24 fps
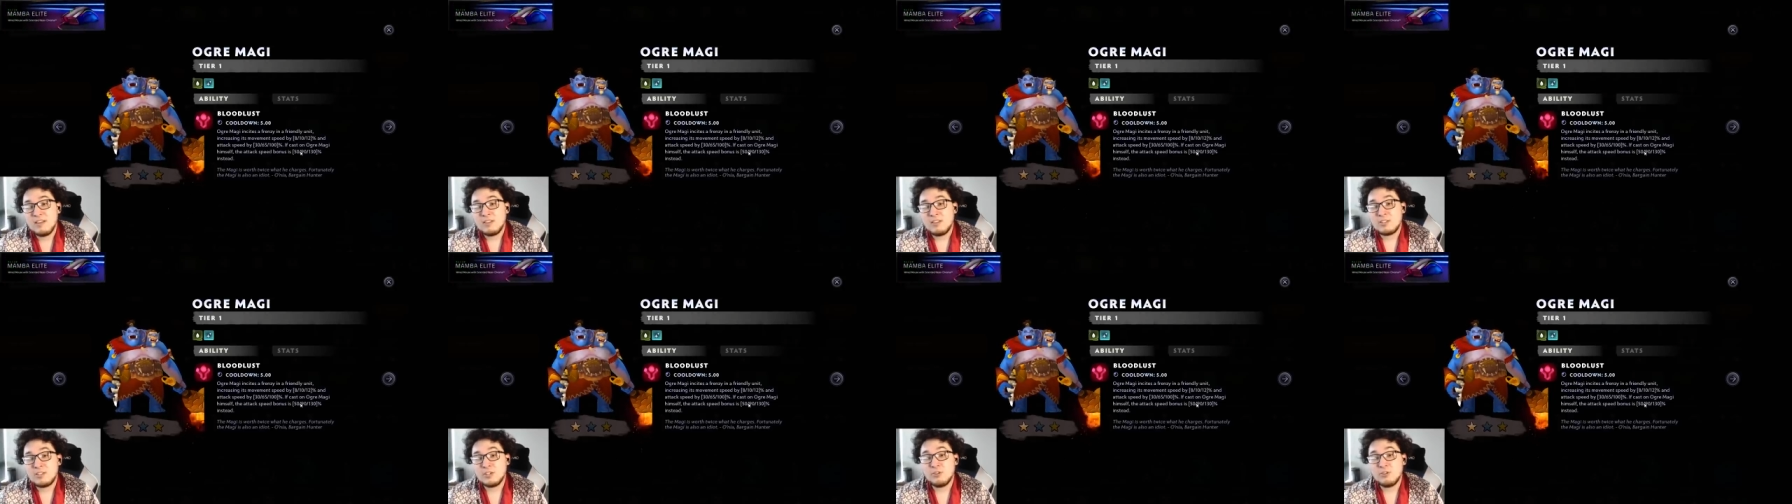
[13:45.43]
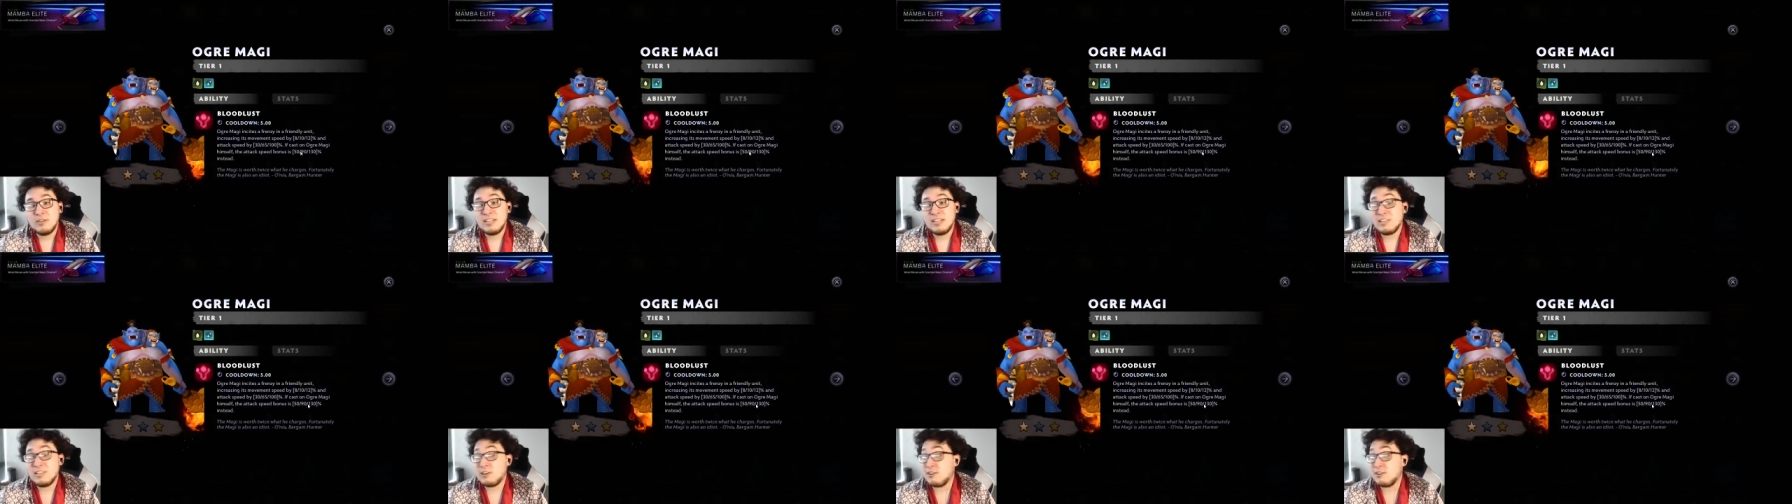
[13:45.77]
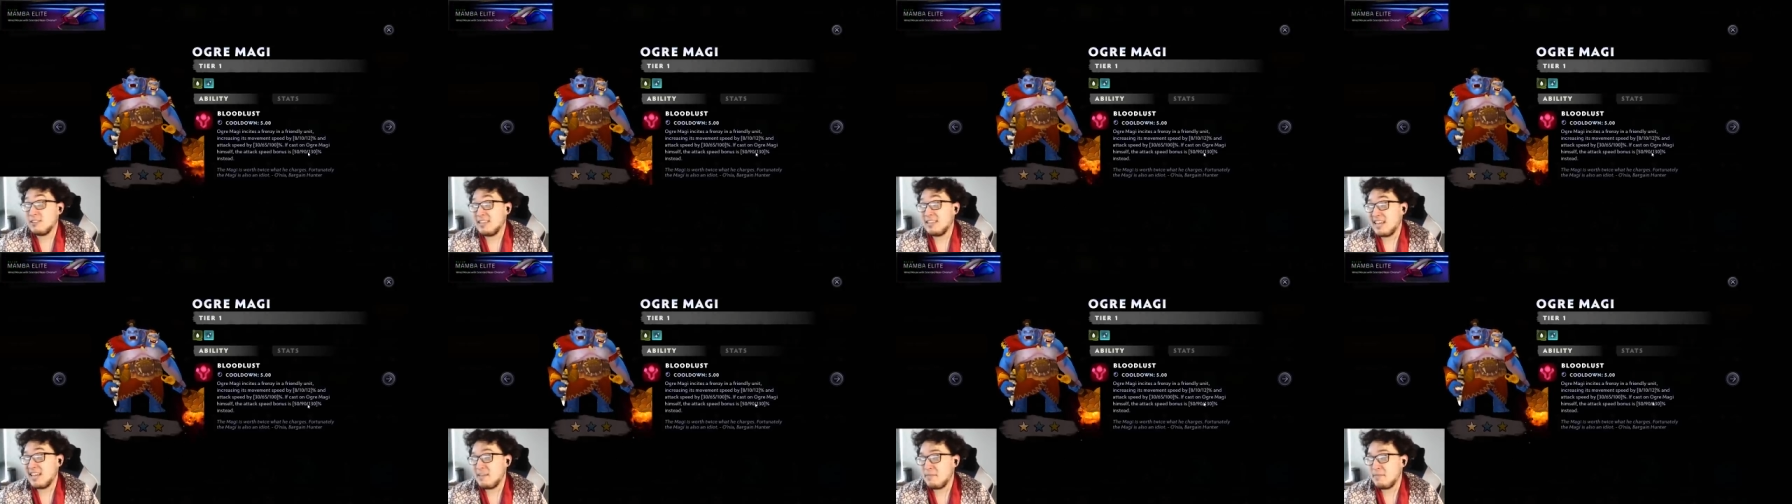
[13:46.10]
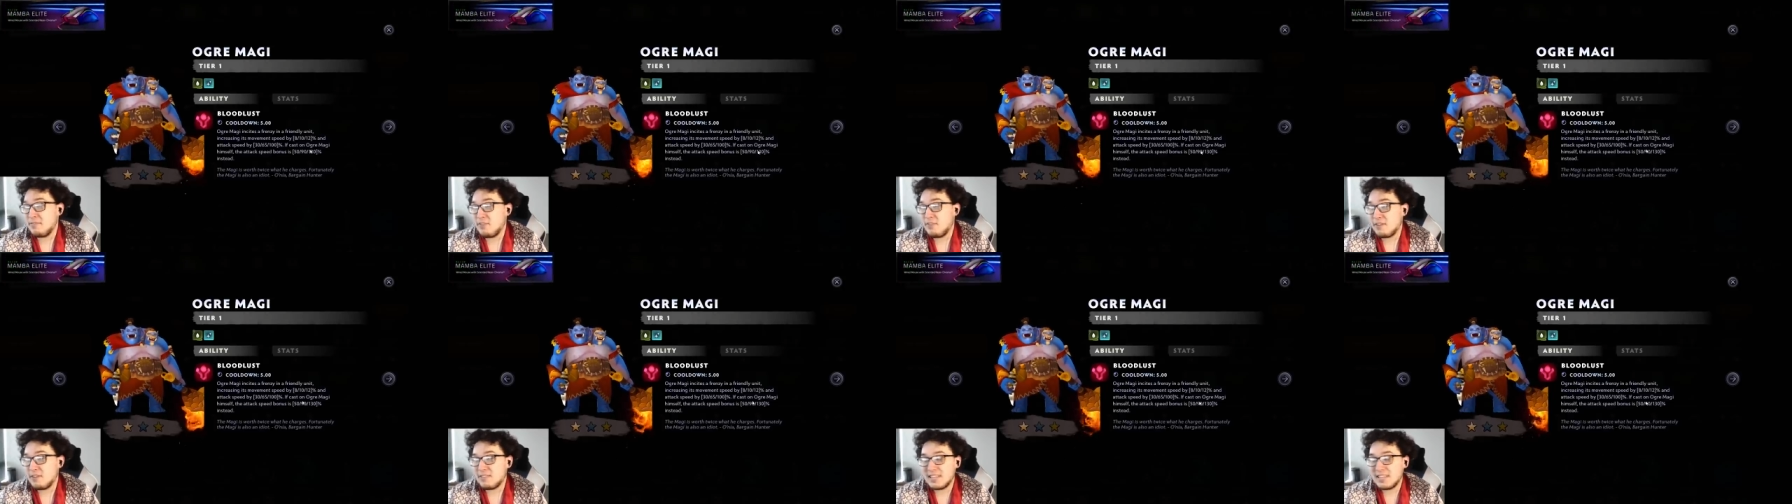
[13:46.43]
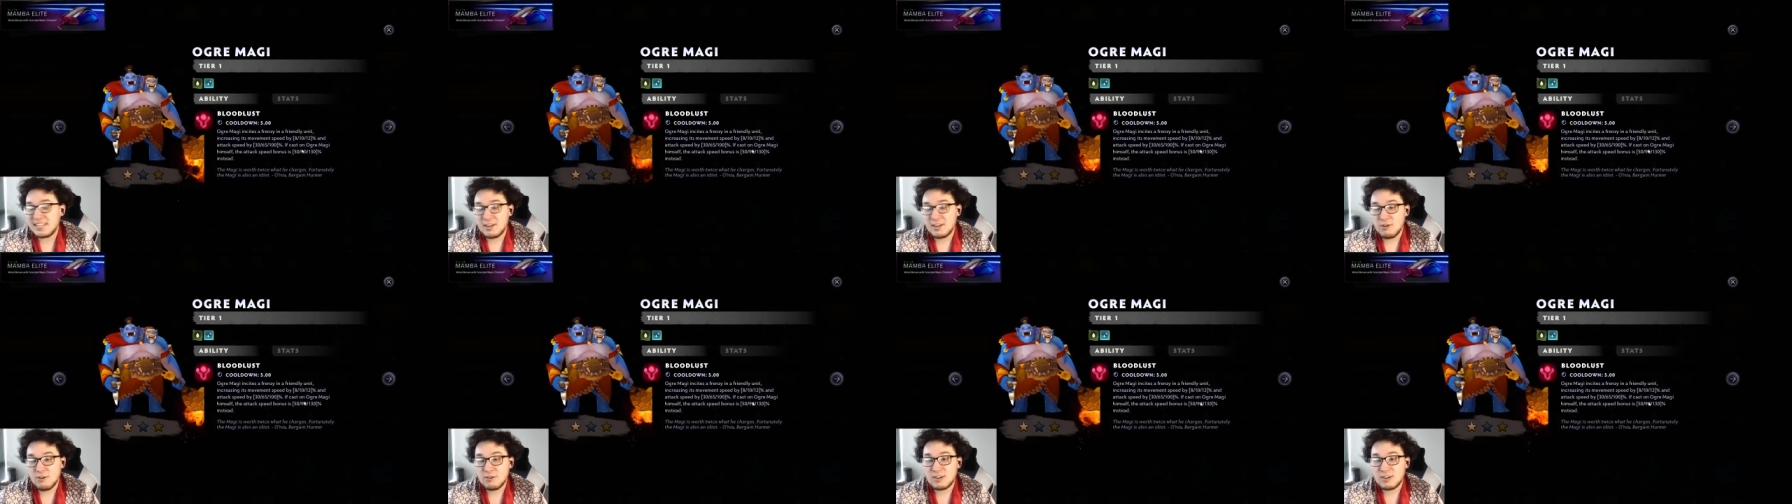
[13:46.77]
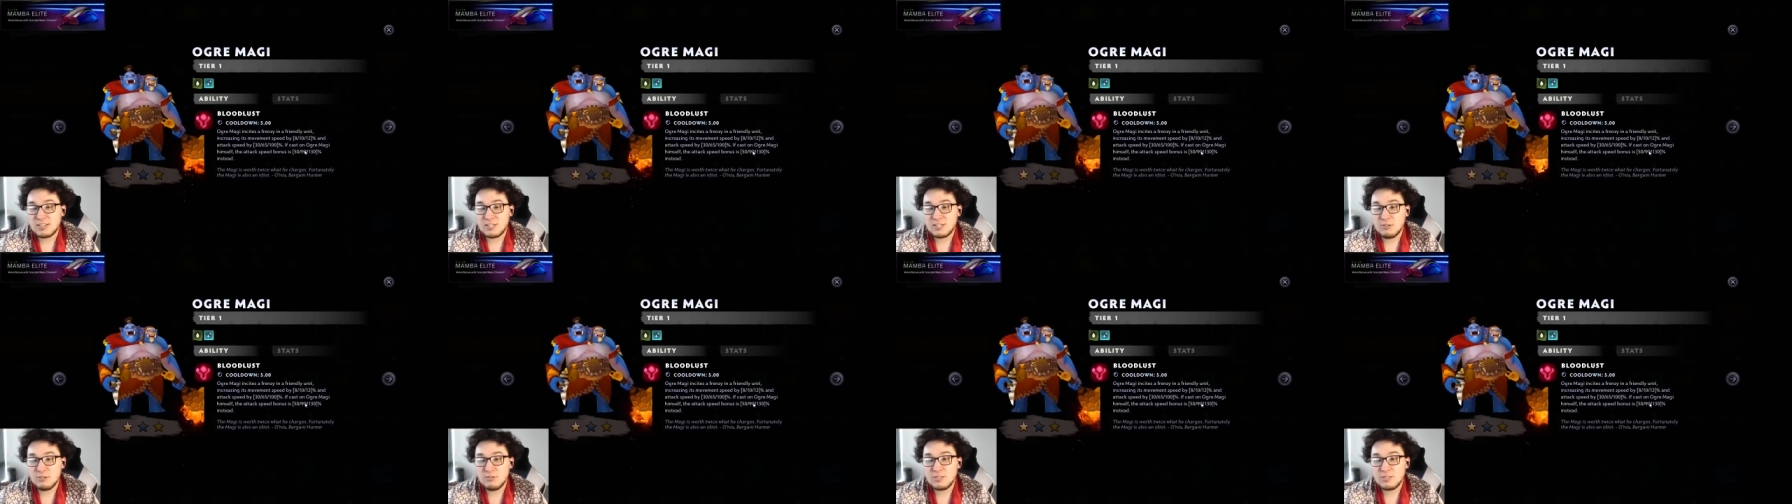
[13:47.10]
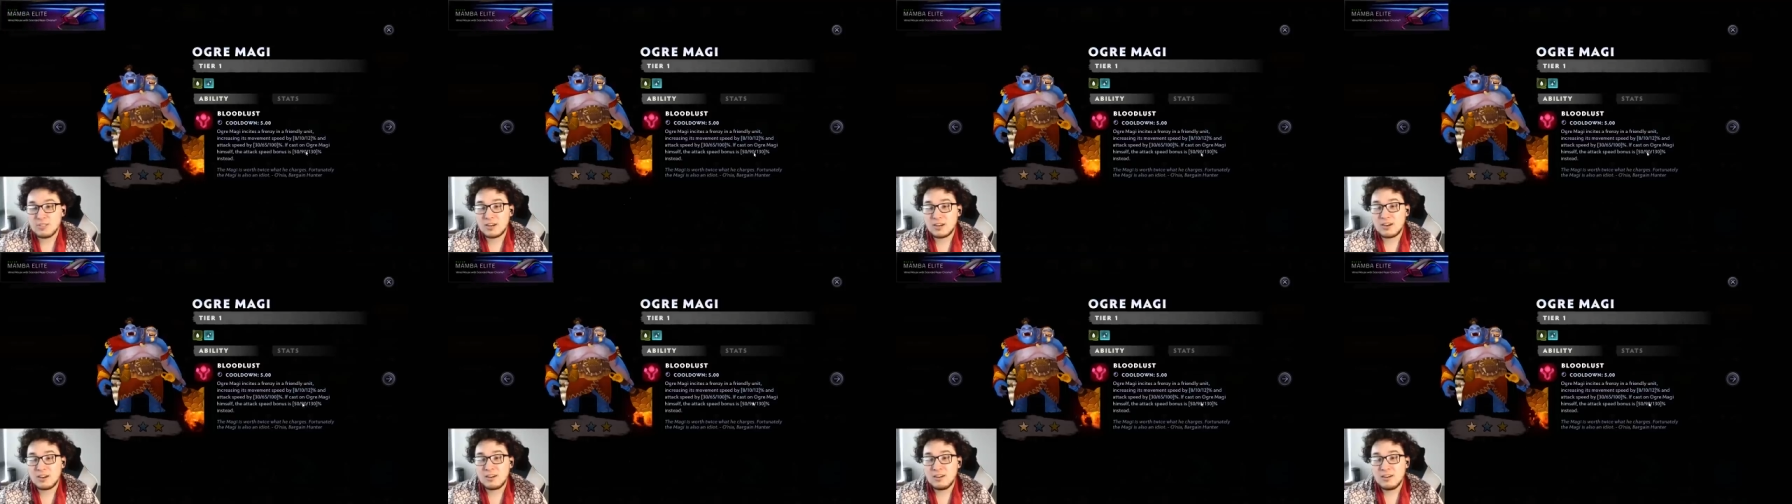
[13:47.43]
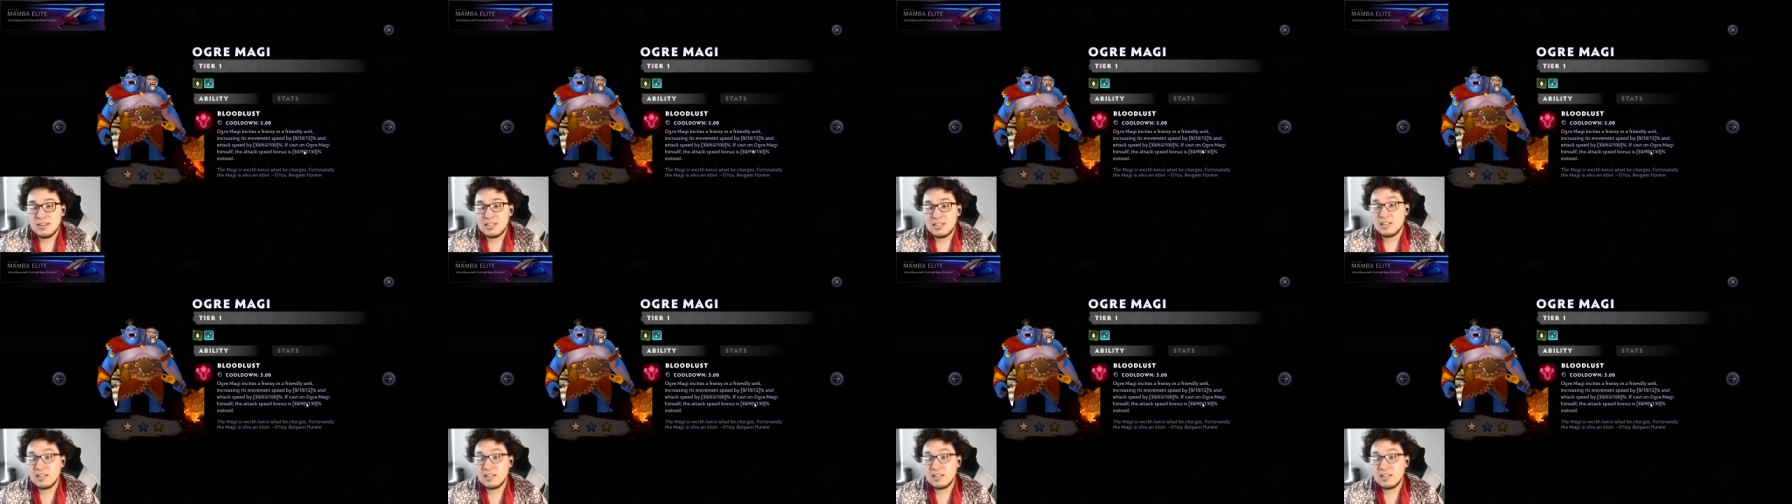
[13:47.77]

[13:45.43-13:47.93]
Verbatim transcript: So in the early game, if you have like an Ogre 2-star,